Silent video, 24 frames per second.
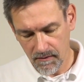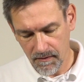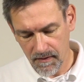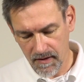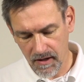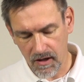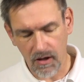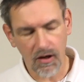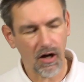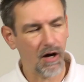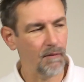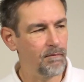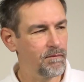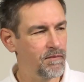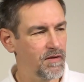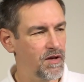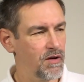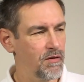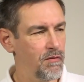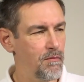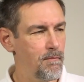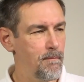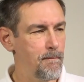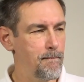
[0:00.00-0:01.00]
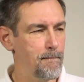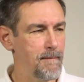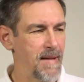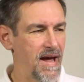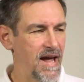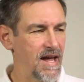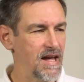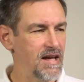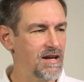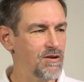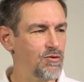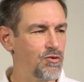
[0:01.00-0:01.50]
the copter
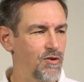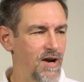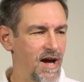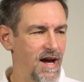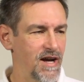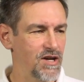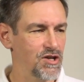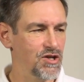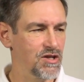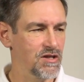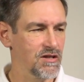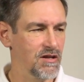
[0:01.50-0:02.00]
may crash.